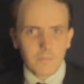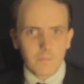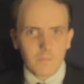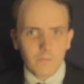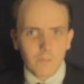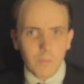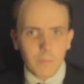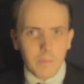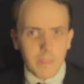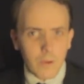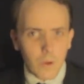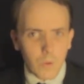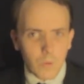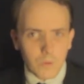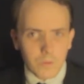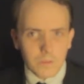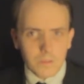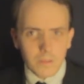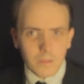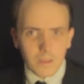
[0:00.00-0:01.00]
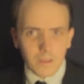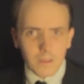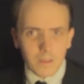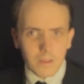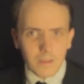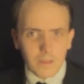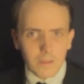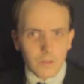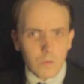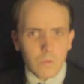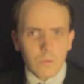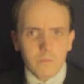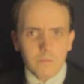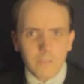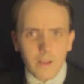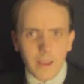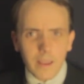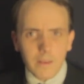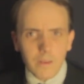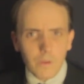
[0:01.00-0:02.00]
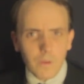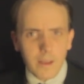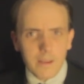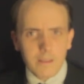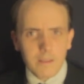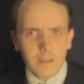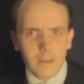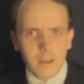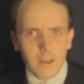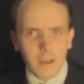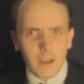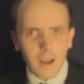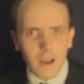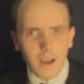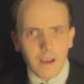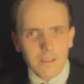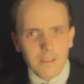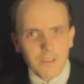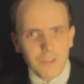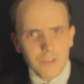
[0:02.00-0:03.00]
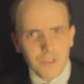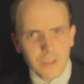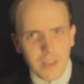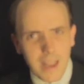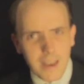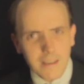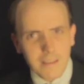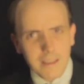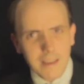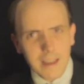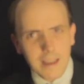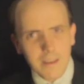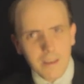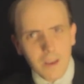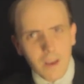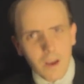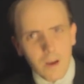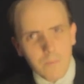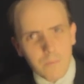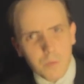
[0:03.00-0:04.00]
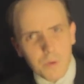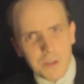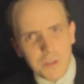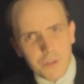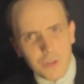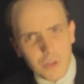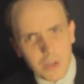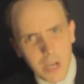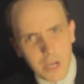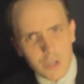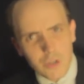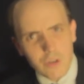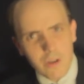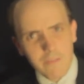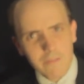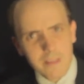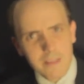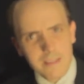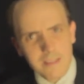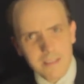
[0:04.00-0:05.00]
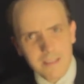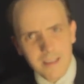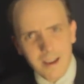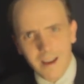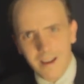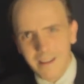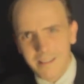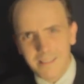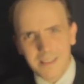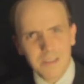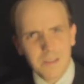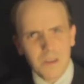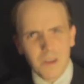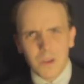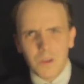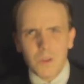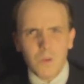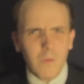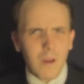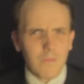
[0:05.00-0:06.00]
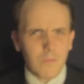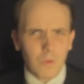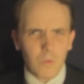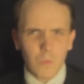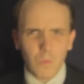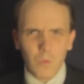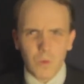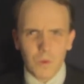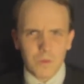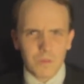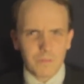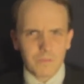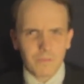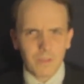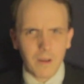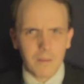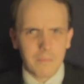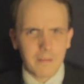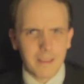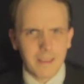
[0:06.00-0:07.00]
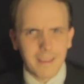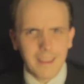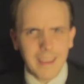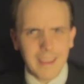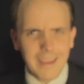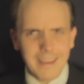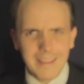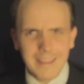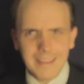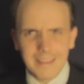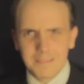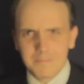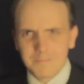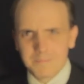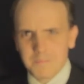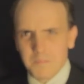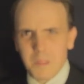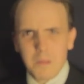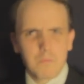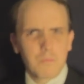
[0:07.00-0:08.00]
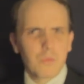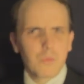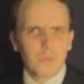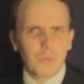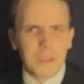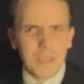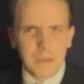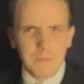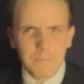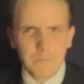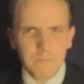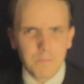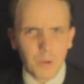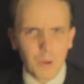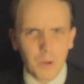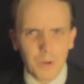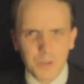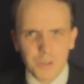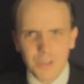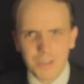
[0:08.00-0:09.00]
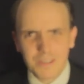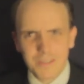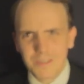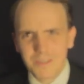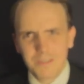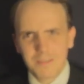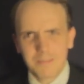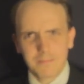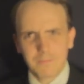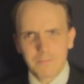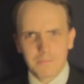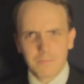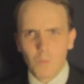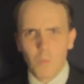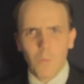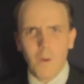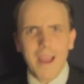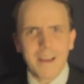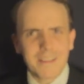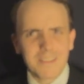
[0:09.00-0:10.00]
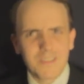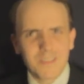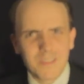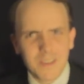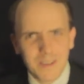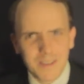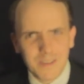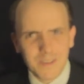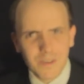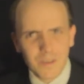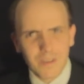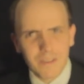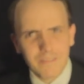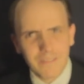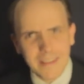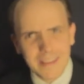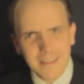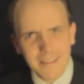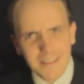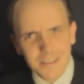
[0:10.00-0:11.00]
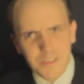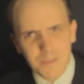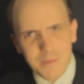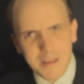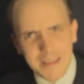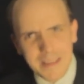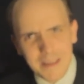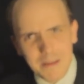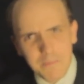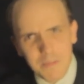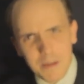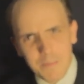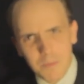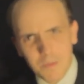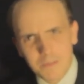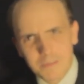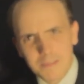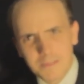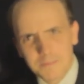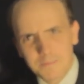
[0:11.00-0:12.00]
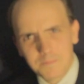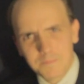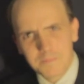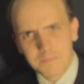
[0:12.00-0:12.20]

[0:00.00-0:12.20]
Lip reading: From those, you will find greater understanding and appreciation of this tongue than you ever would from any pre-purchased wax cylinder of English-speaking peoples.